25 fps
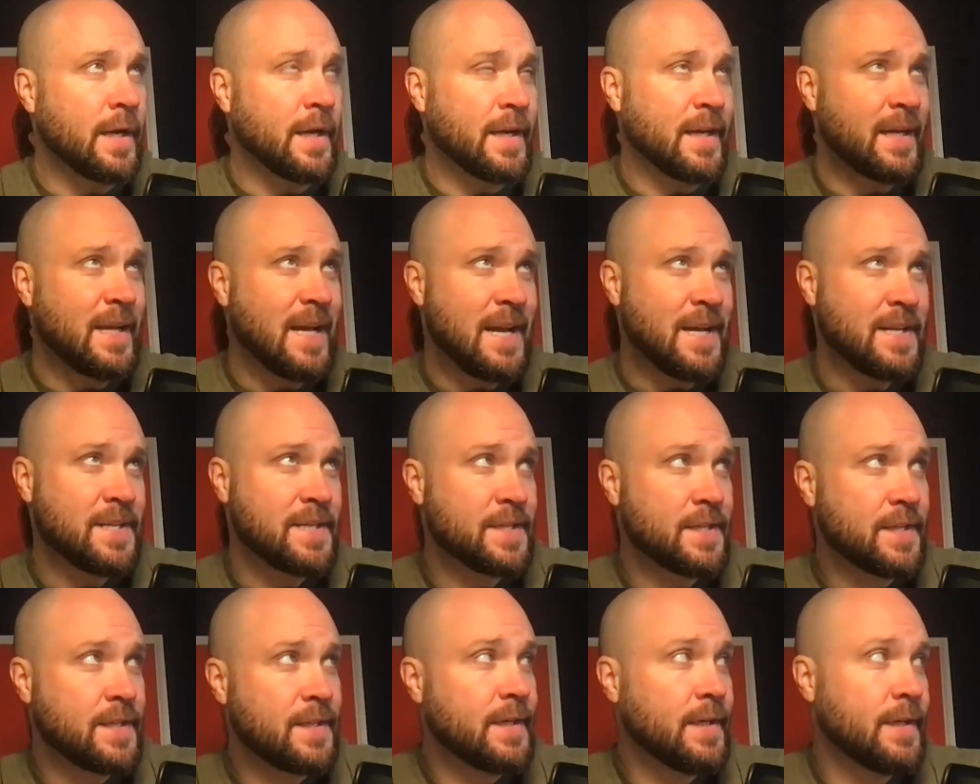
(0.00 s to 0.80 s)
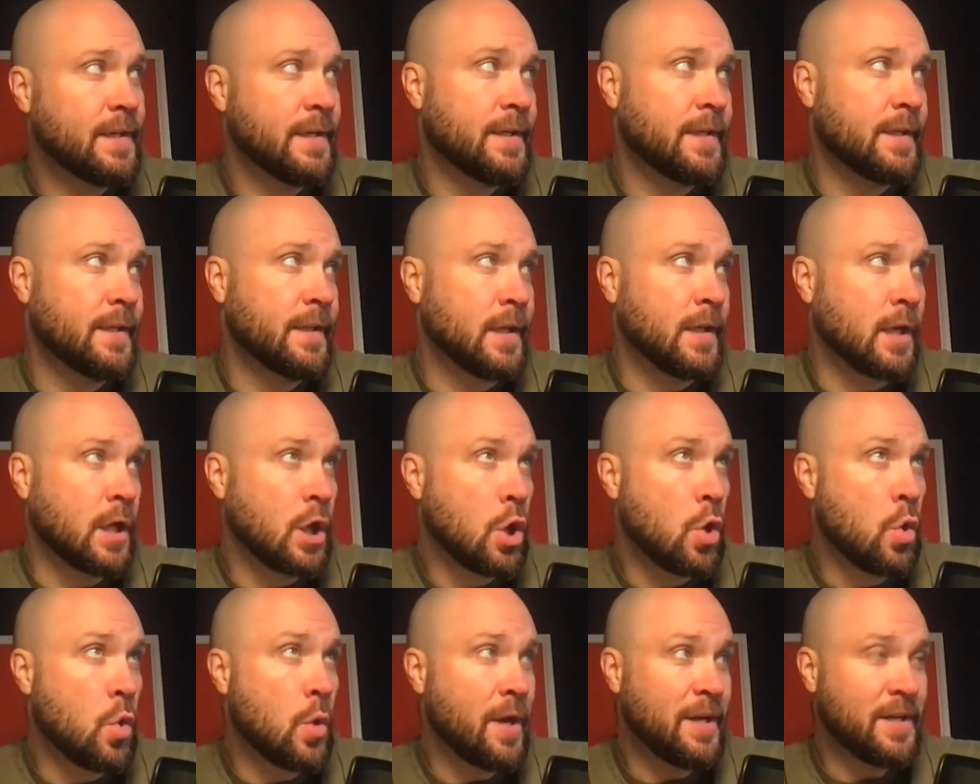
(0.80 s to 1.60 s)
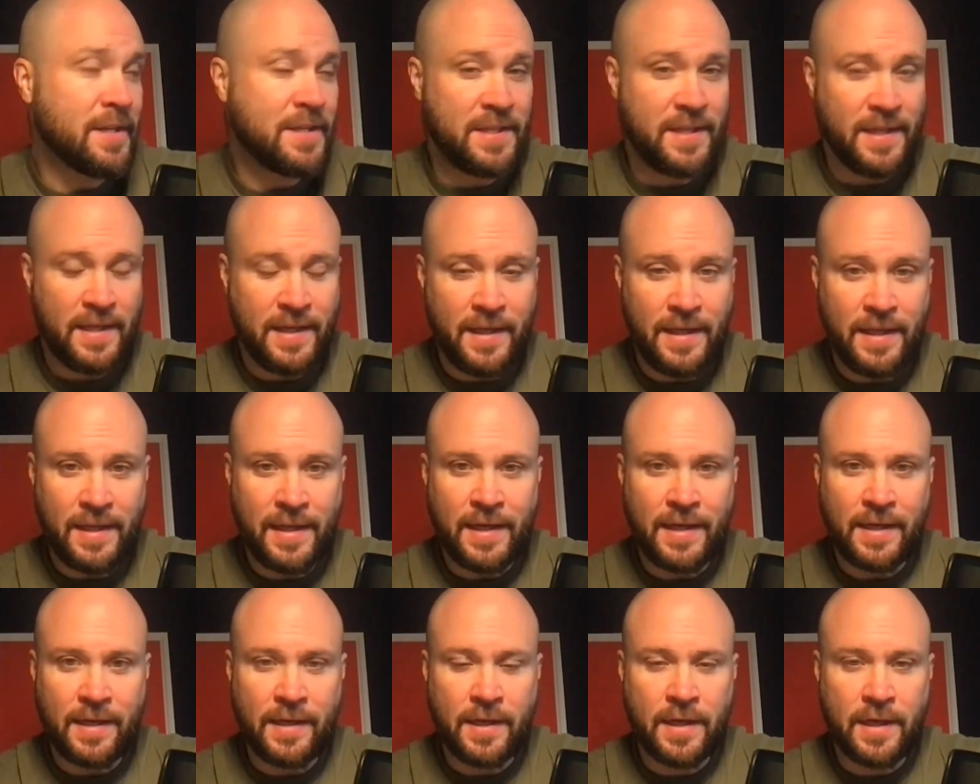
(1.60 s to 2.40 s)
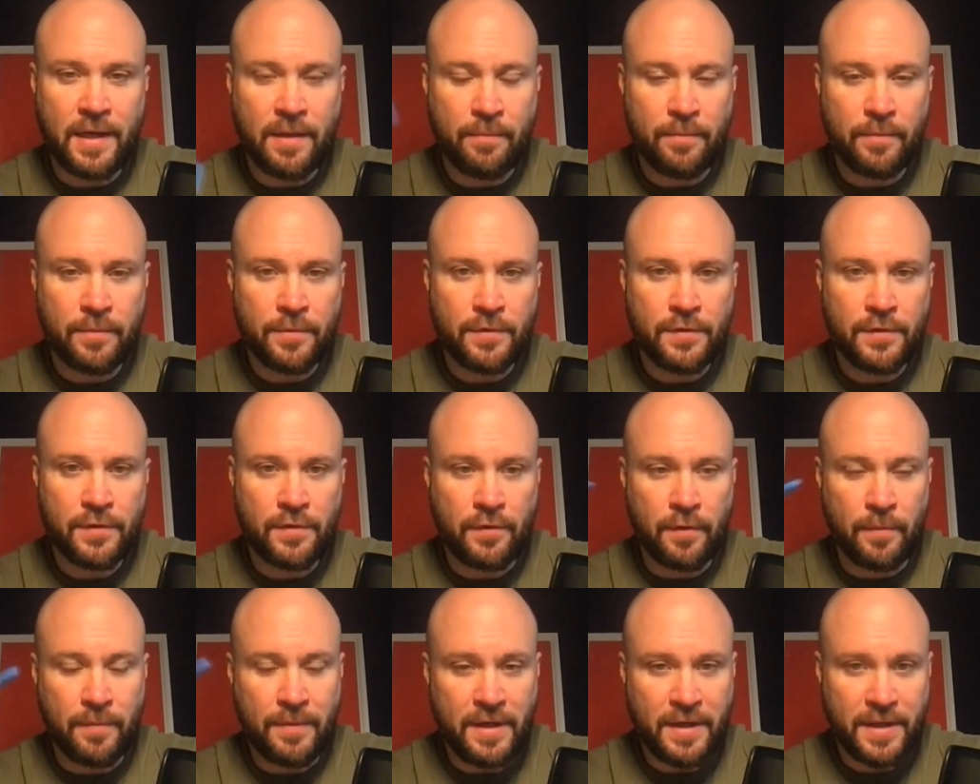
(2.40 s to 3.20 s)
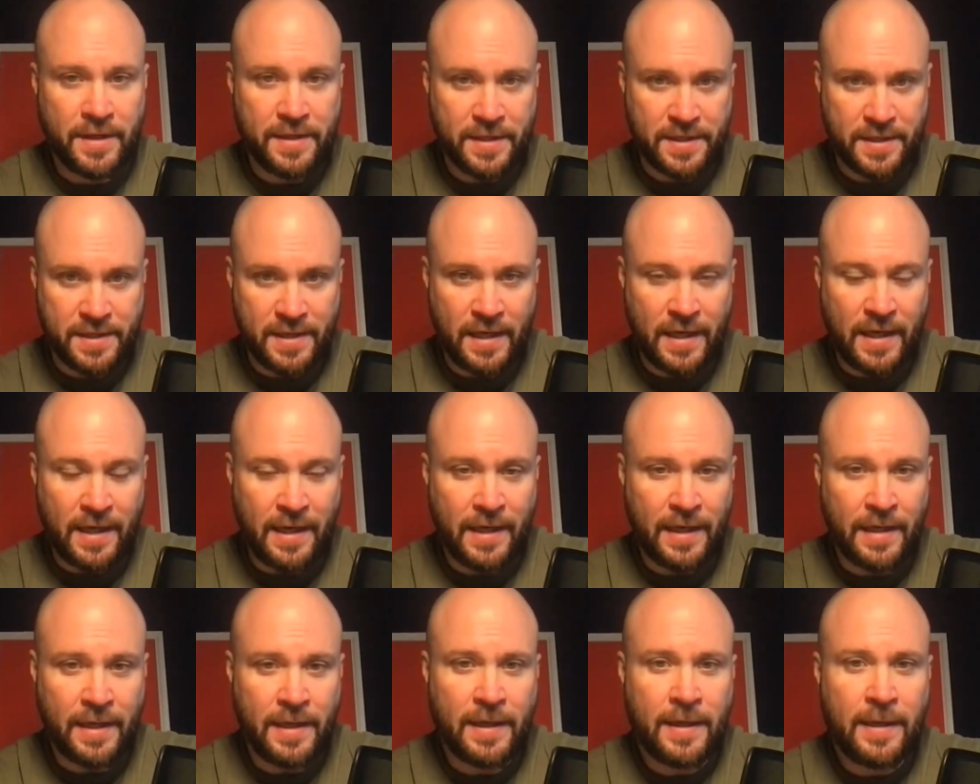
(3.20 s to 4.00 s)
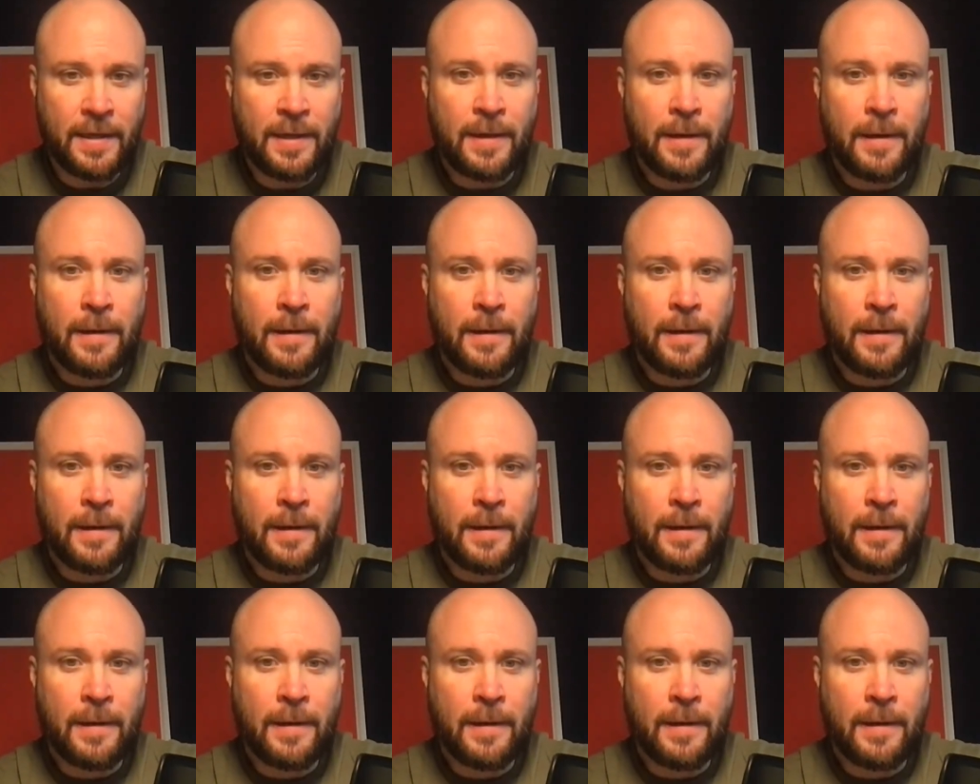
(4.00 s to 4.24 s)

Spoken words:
And I guess the liquidity then comes from the other side,